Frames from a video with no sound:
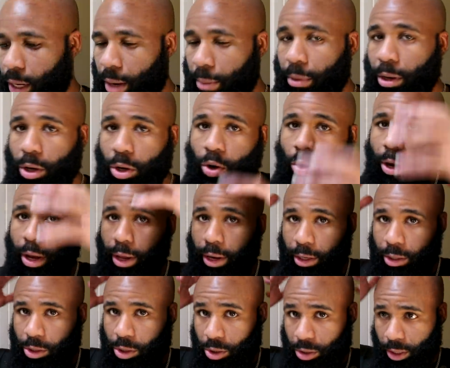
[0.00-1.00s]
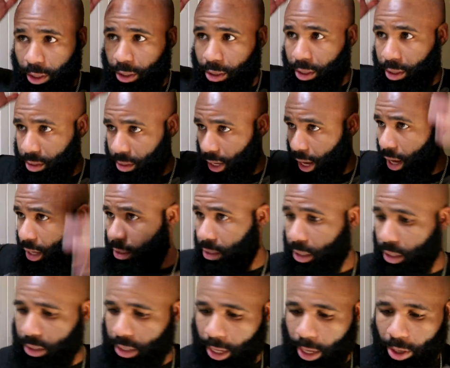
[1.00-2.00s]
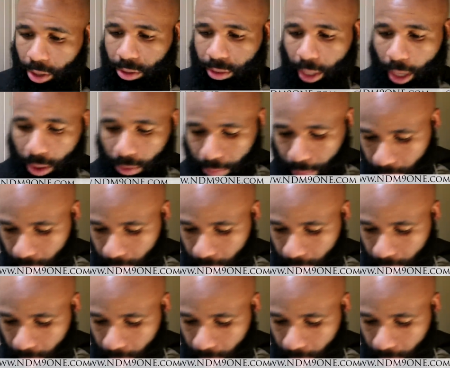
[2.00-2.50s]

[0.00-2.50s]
Now I'm going to go ahead and just get this excess hairs out of